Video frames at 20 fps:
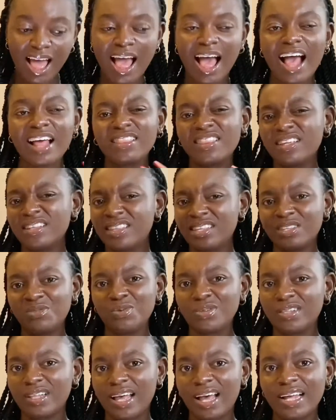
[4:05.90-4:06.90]
I think this
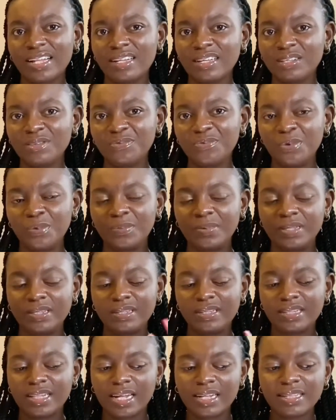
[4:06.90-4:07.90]
was the hardest for me.
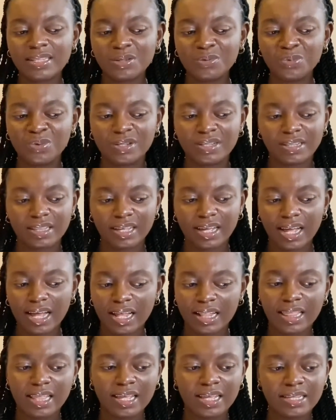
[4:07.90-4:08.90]
Starting was the
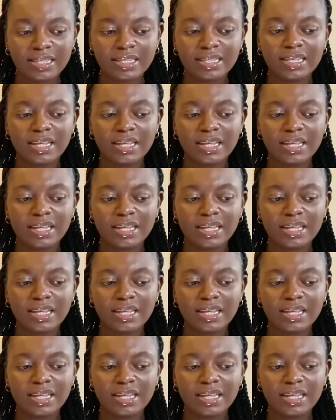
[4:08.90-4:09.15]
hardest.